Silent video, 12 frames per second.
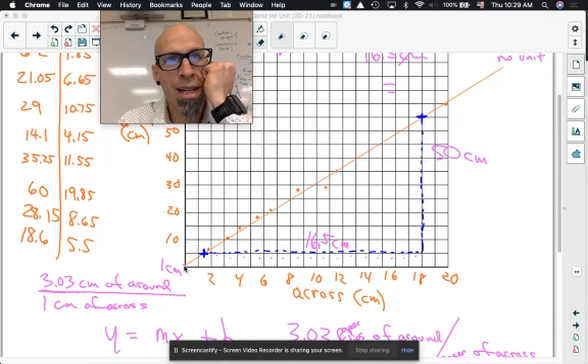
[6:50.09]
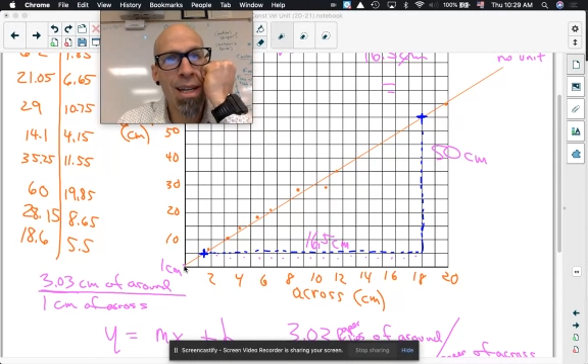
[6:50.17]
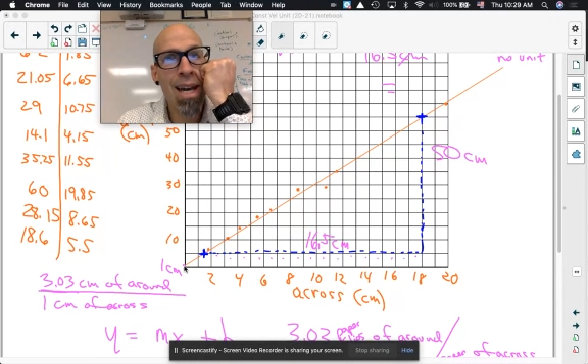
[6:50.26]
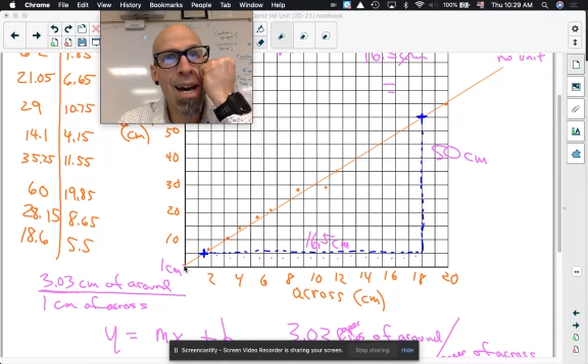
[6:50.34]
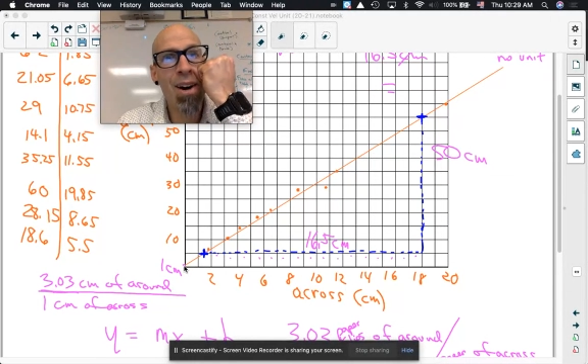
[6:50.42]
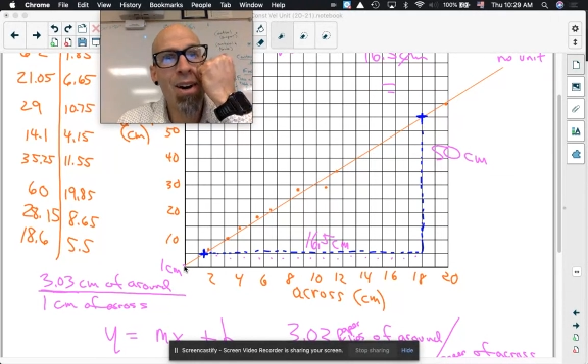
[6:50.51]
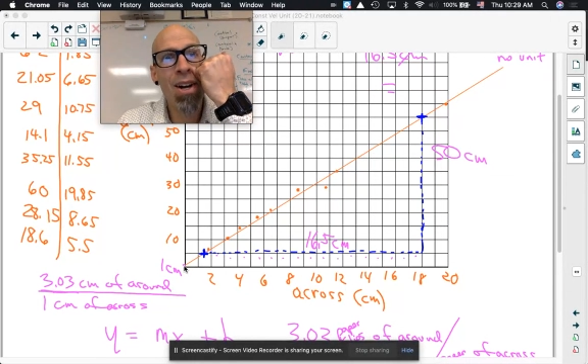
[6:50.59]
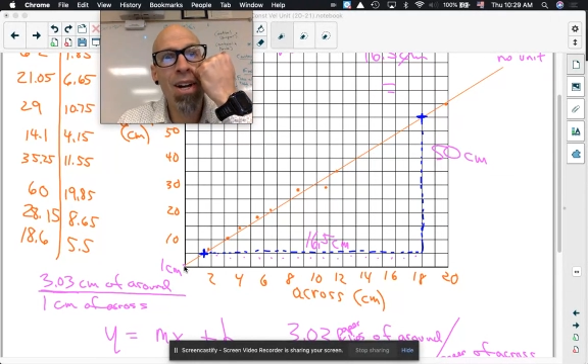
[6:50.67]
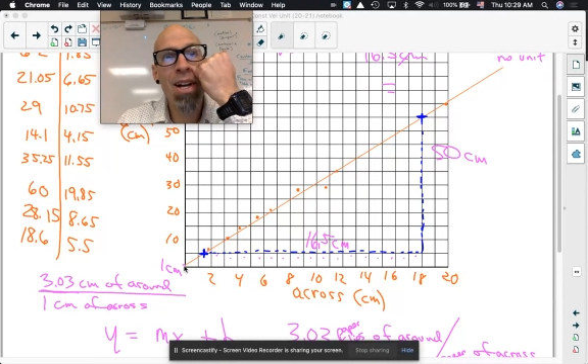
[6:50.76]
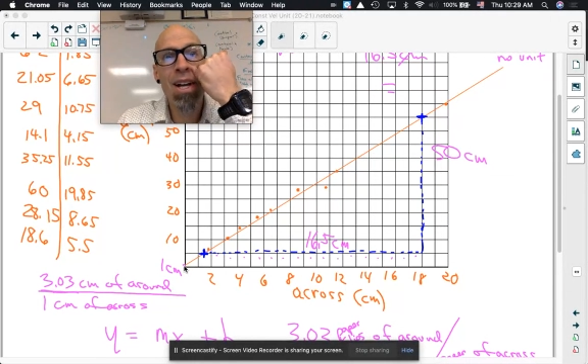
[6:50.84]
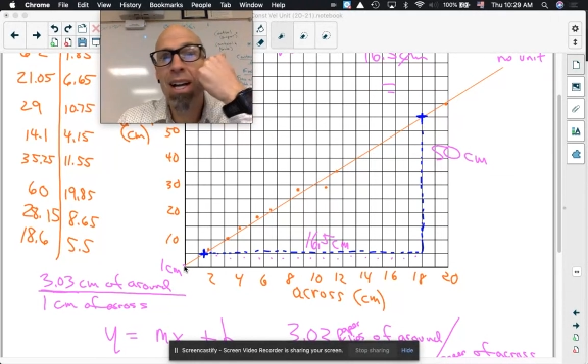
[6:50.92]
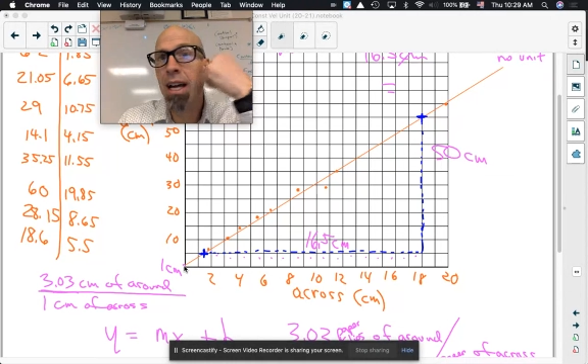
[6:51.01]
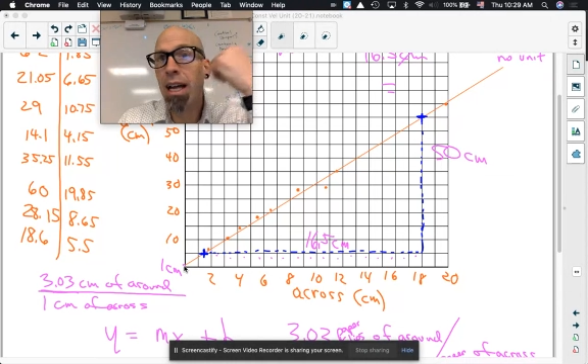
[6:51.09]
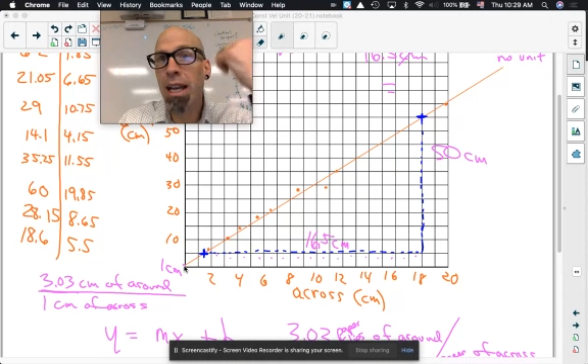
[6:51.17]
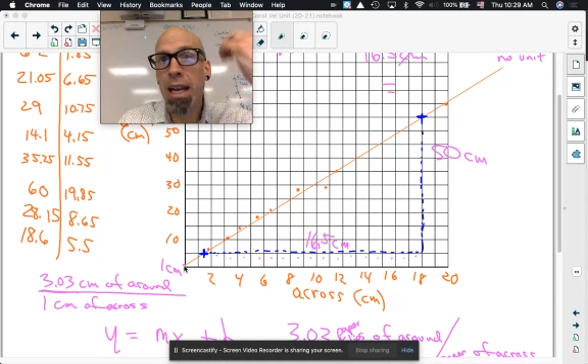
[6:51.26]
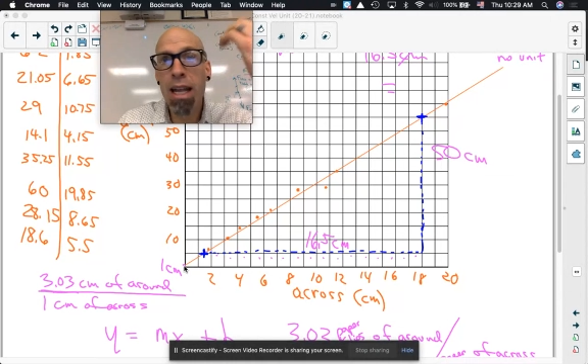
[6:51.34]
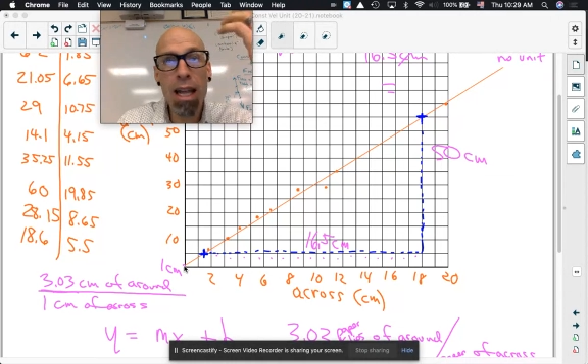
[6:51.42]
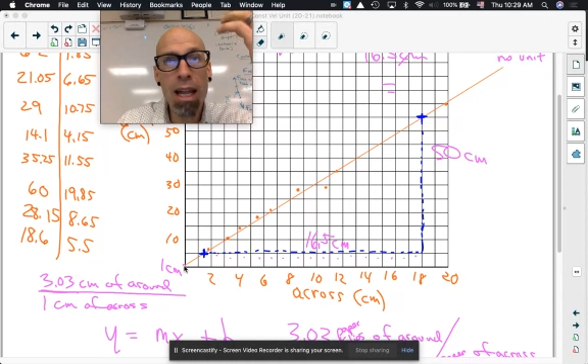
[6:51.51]
Now,
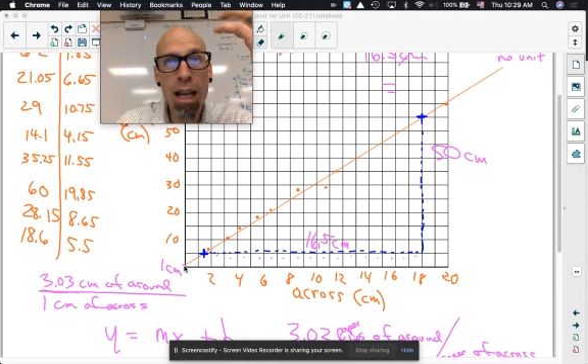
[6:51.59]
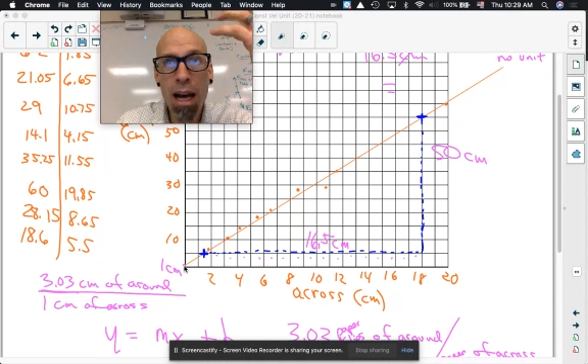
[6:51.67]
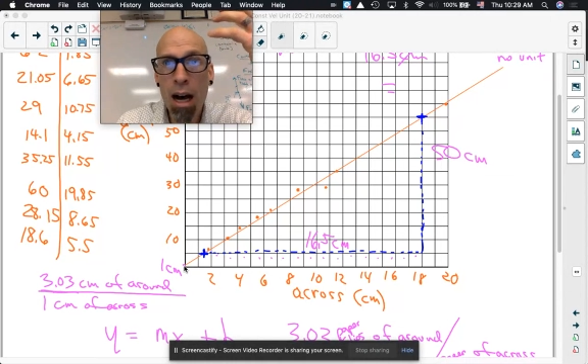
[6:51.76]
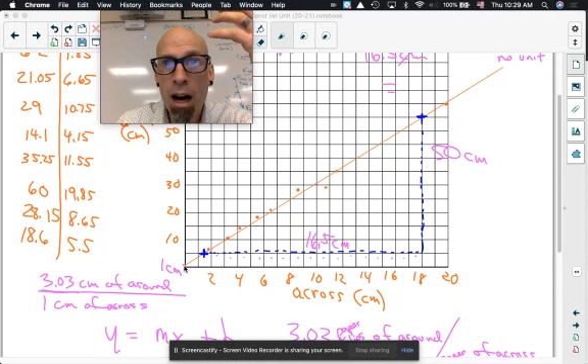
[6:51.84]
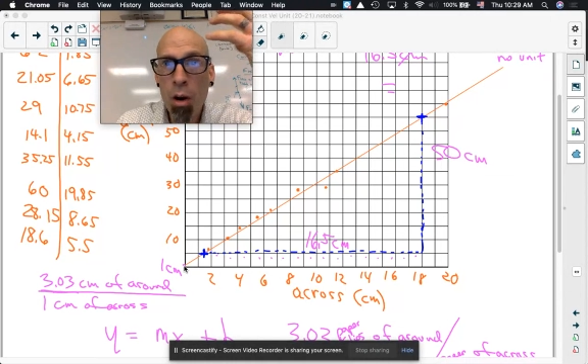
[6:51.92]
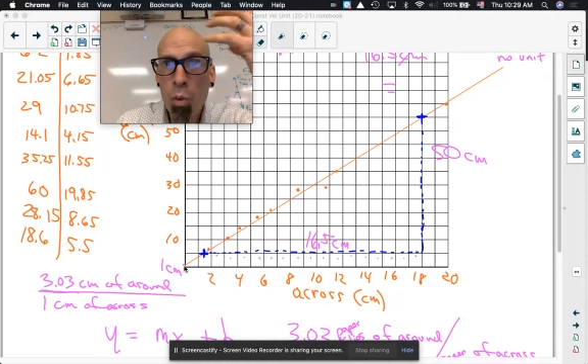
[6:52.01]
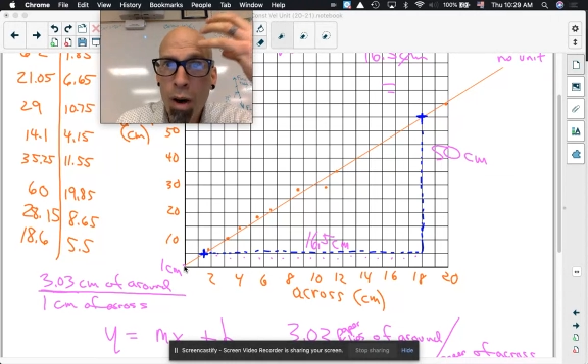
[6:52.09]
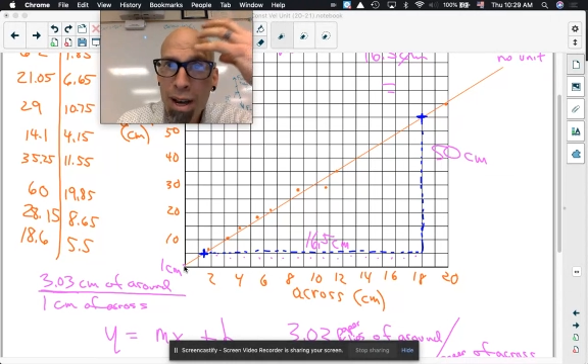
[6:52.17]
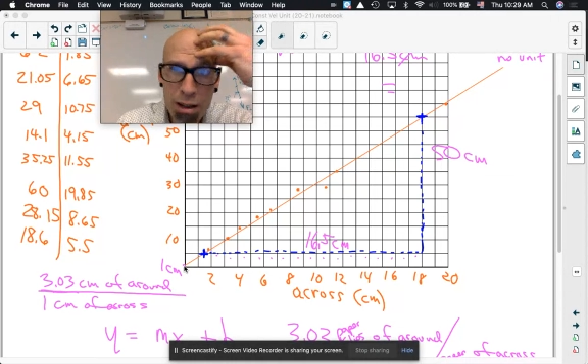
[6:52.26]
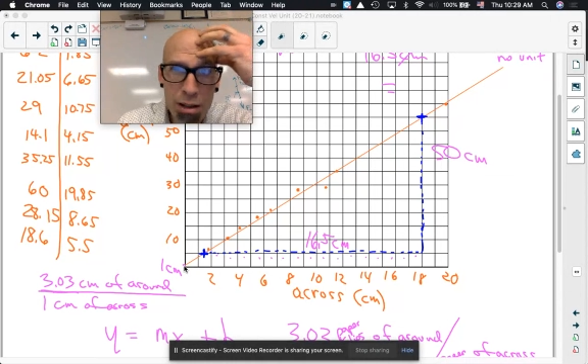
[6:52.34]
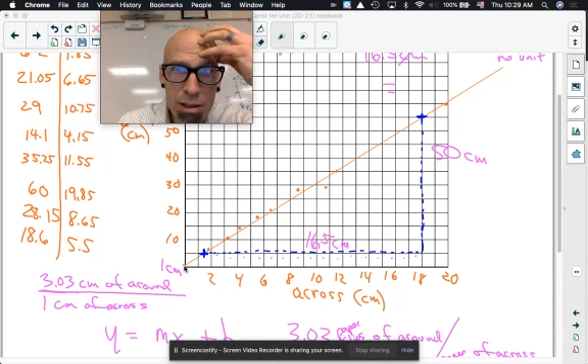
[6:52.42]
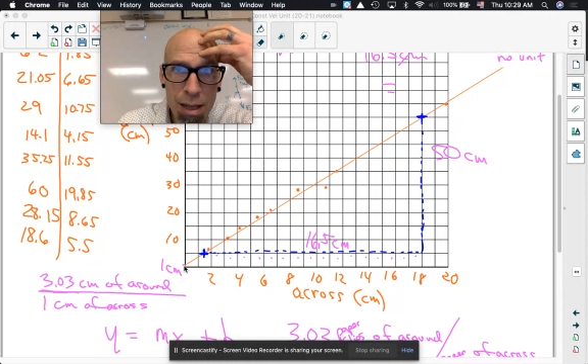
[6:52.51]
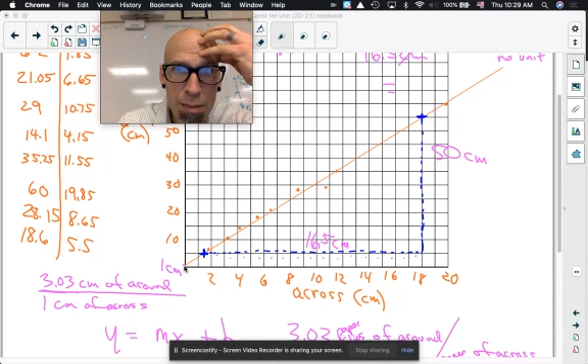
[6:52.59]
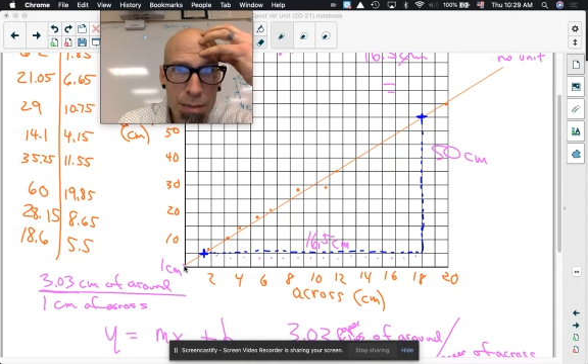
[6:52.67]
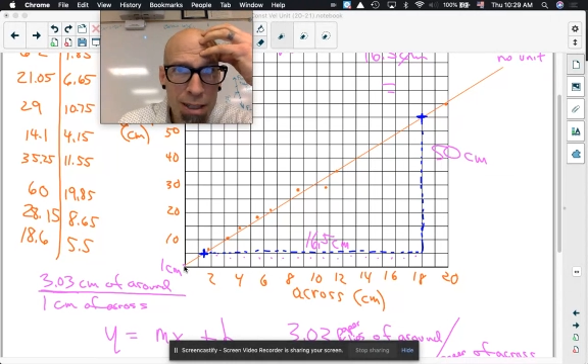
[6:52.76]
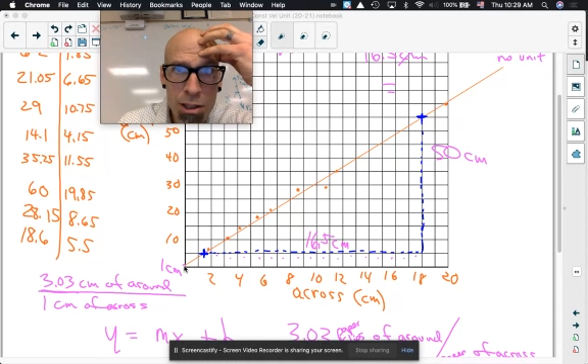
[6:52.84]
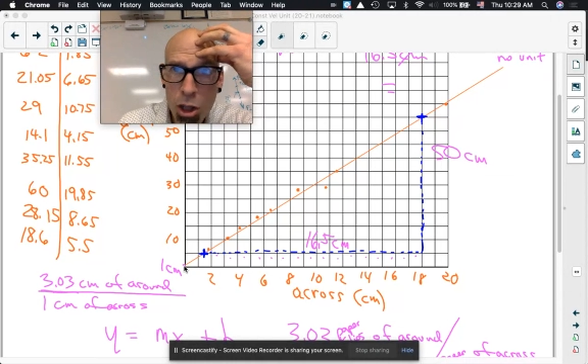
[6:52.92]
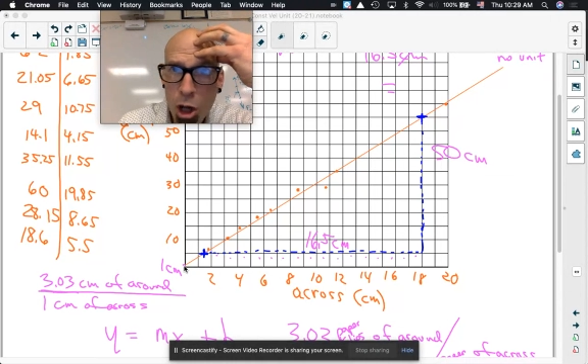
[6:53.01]
our y-intercept isn't